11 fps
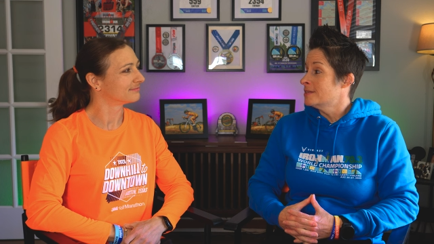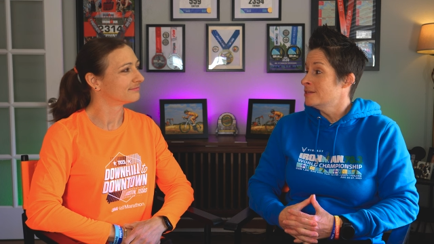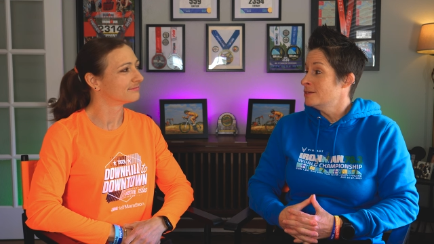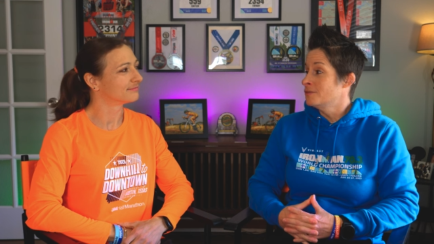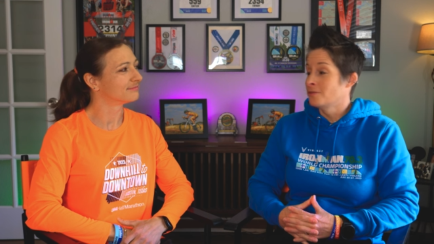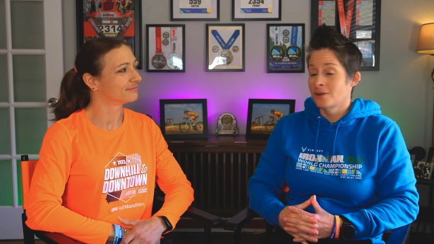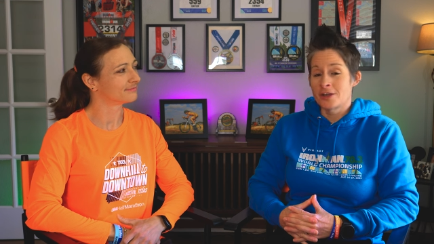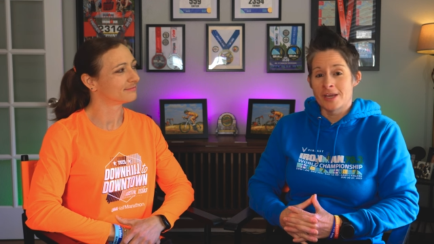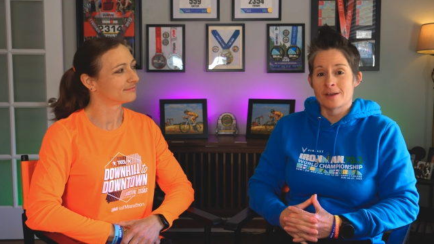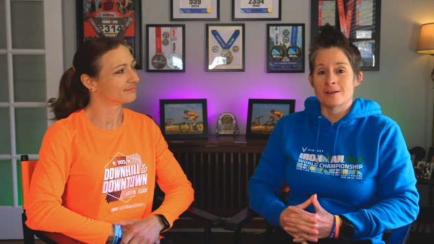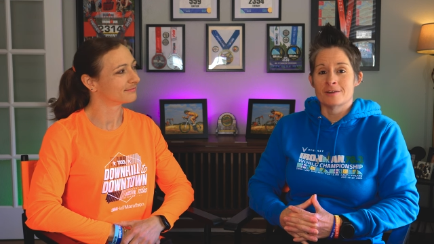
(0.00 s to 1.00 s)
Speaker 1: to do for
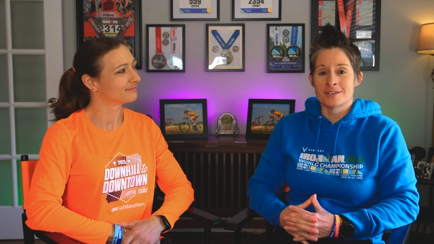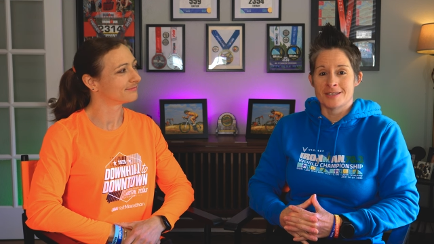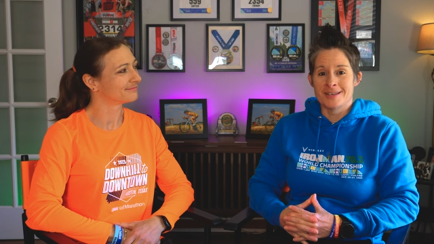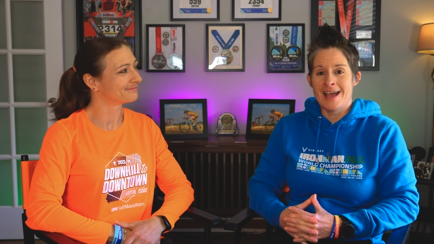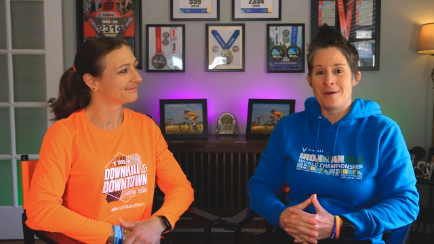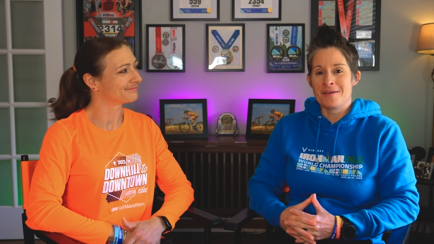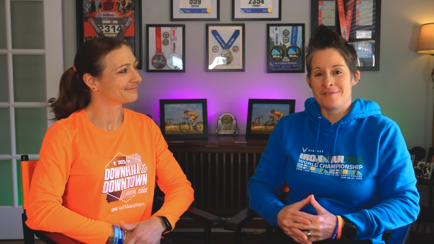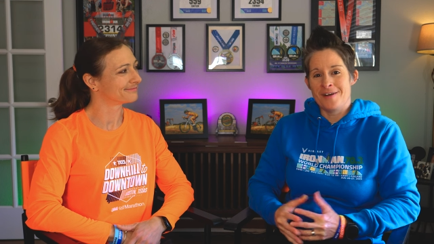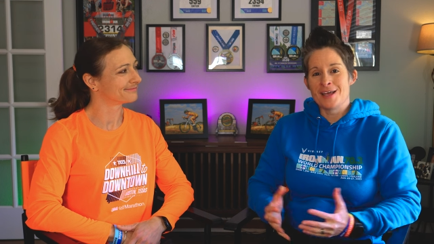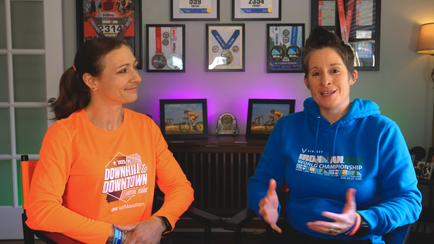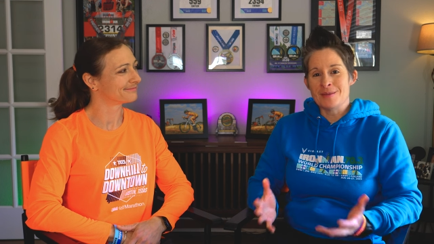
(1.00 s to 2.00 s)
years and now we
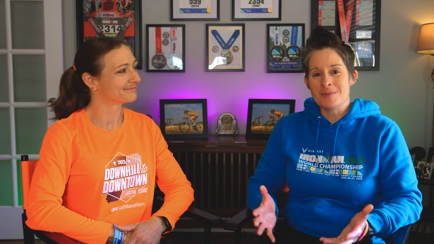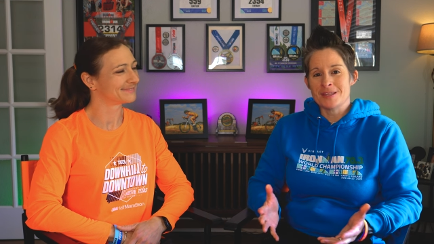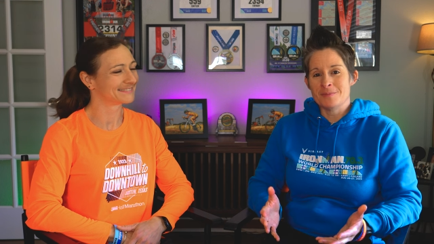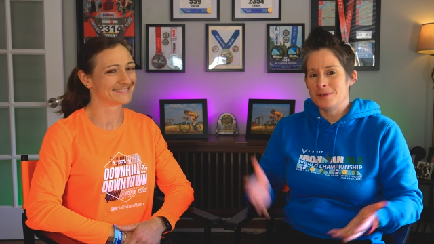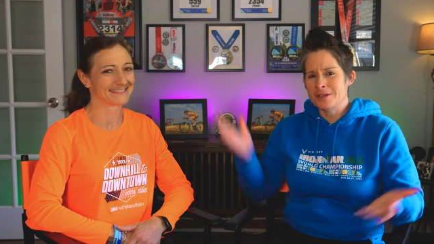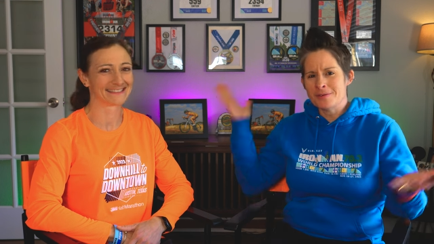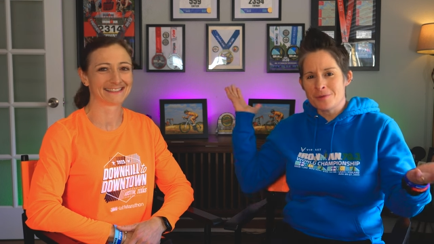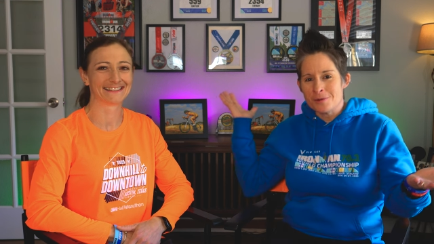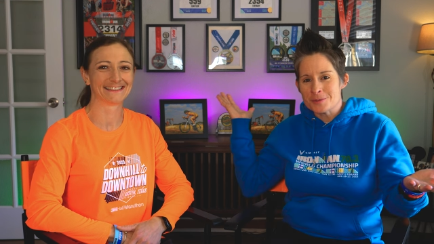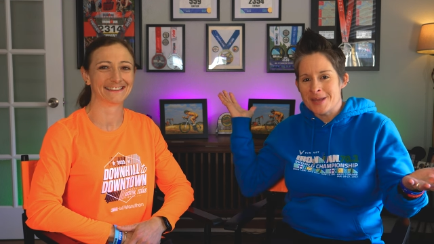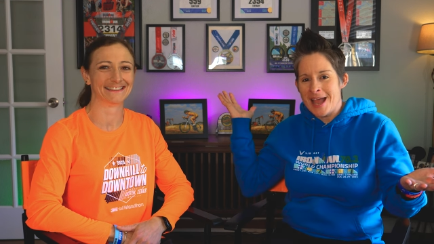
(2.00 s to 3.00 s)
finally bit the bullet. Of
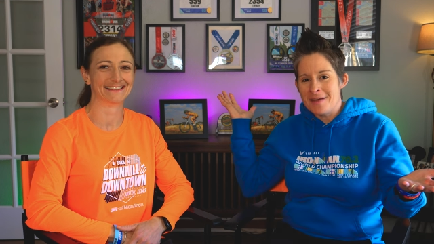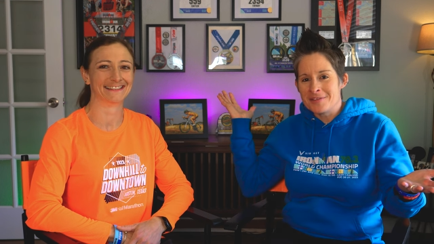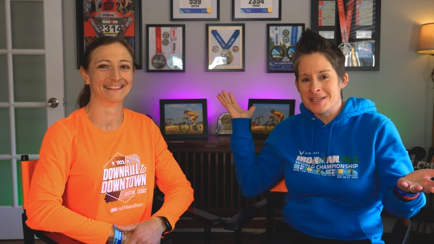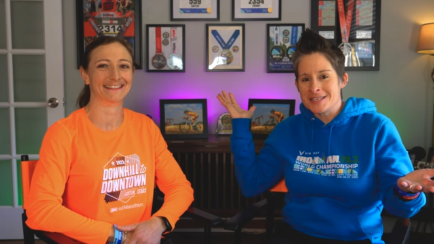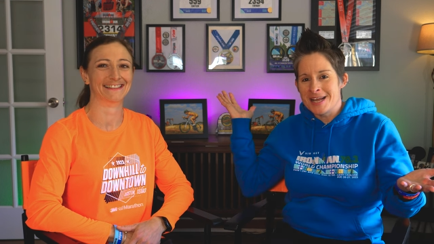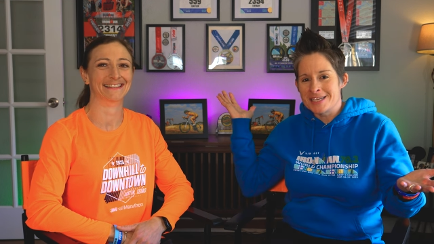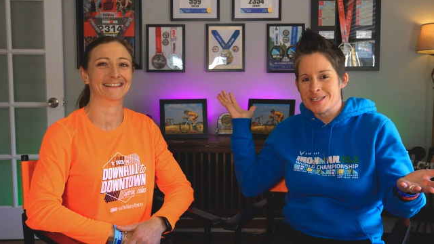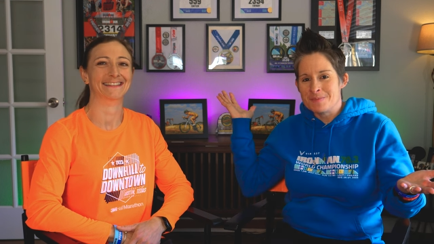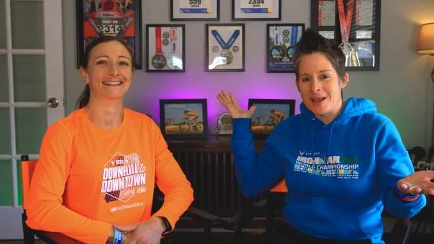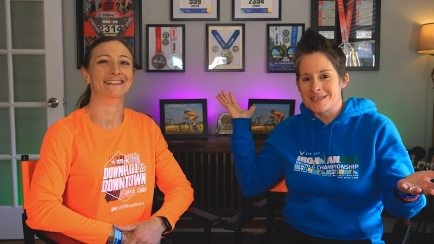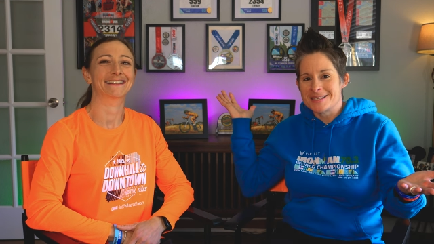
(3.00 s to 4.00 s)
course, we have this nice
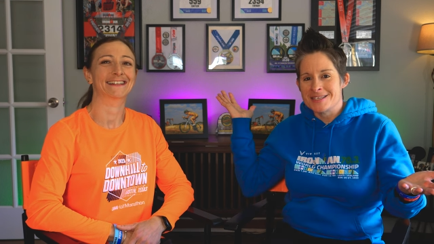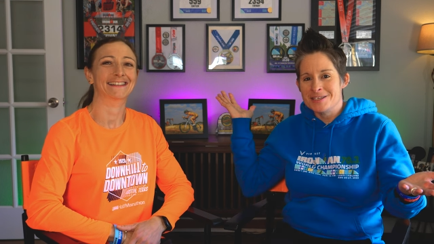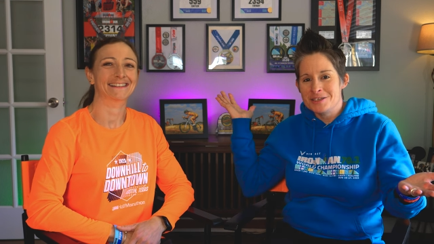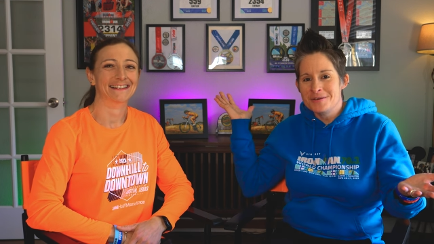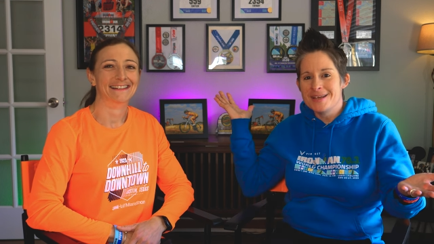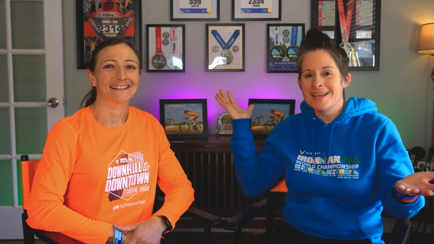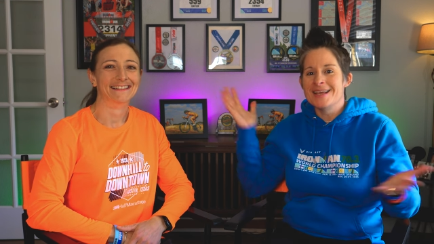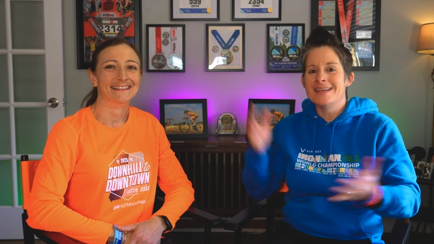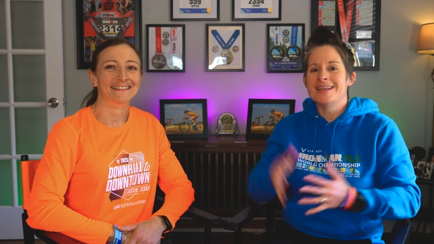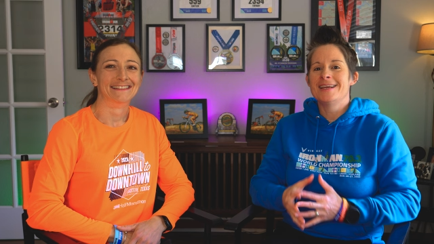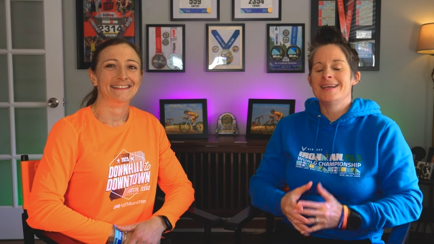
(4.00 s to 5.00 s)
space to do it
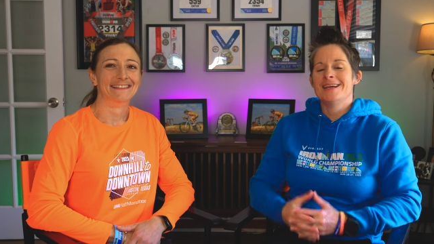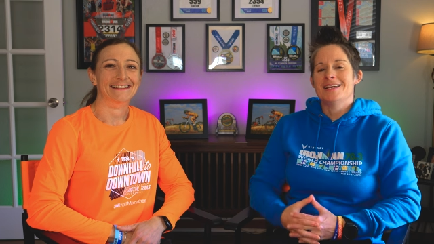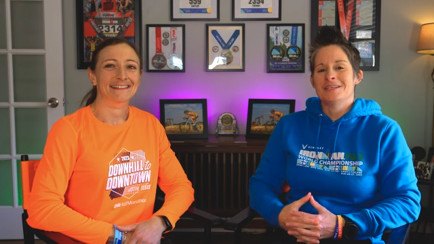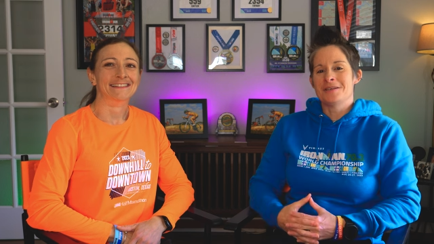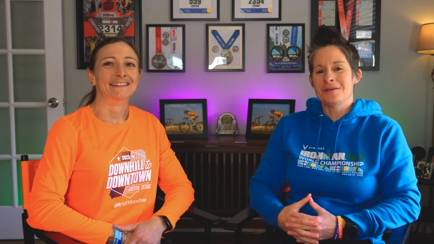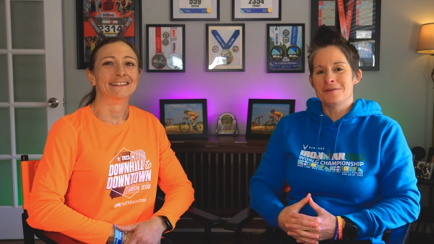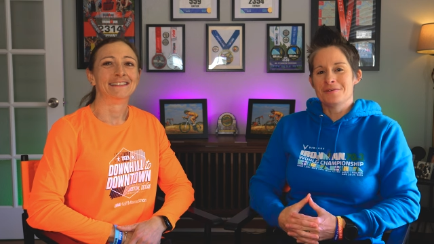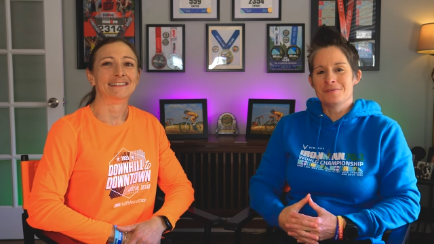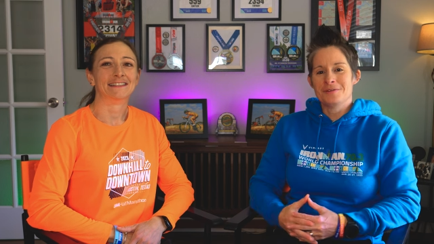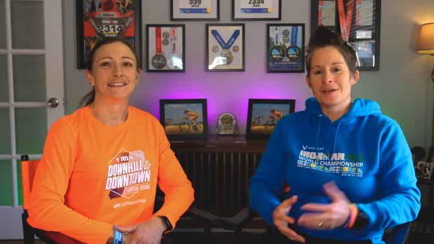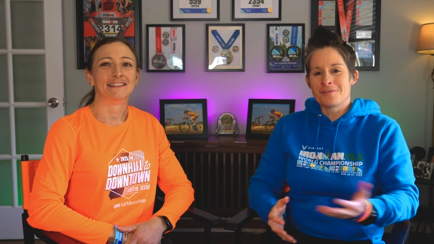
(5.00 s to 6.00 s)
in. So
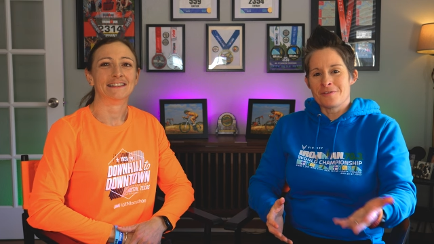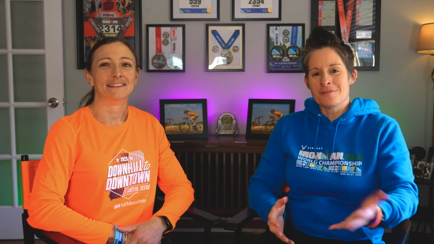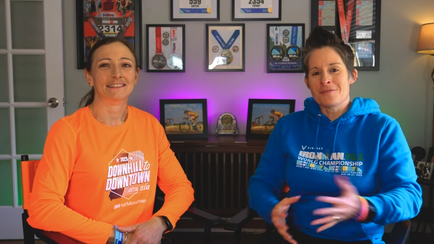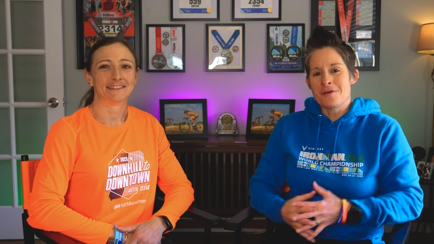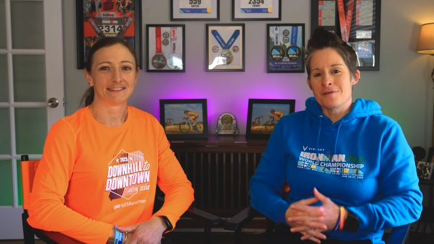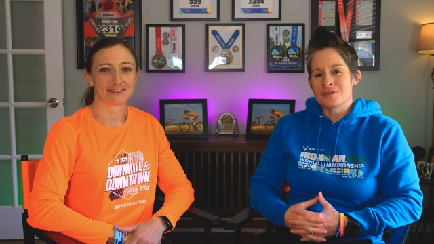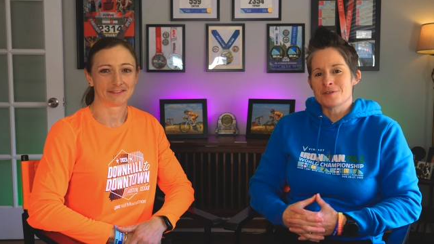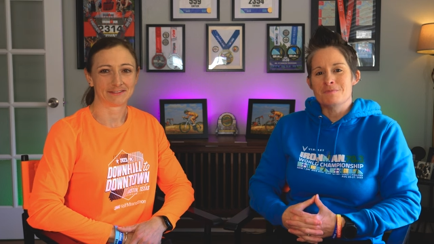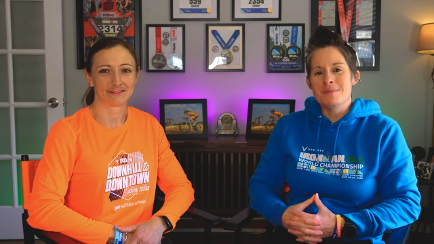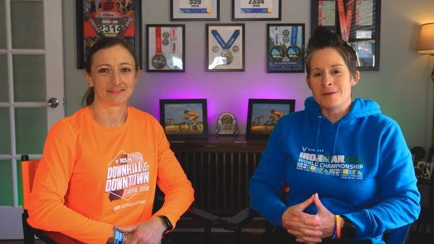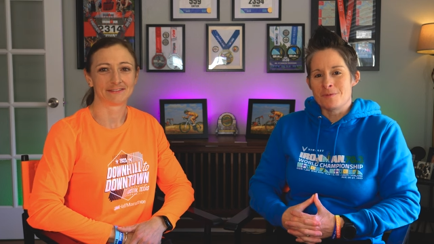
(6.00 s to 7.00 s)
look for those
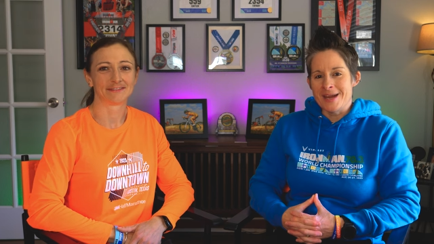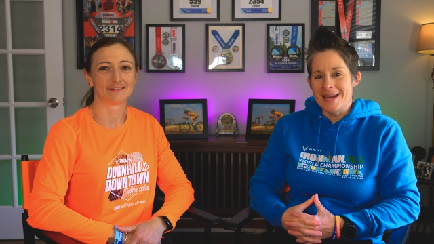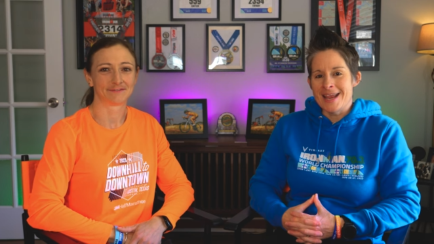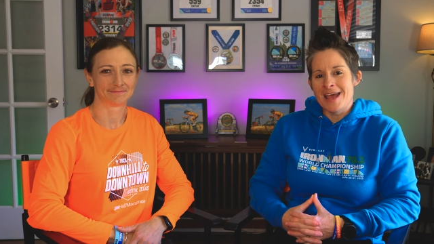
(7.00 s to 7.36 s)
midweek